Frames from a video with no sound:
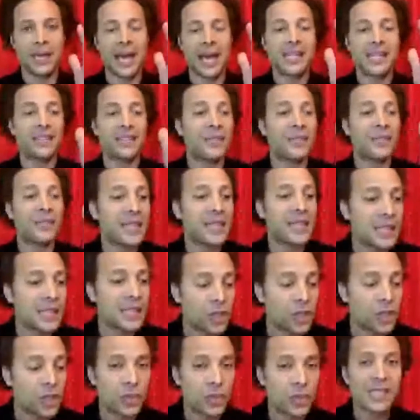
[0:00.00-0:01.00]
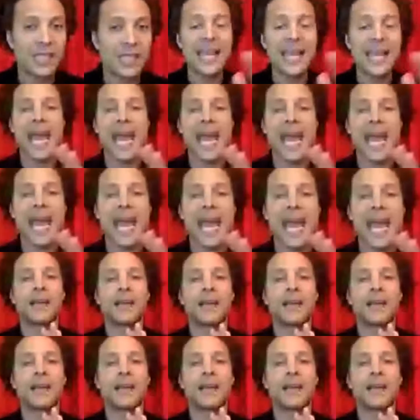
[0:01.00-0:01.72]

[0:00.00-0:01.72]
kind of things that you say,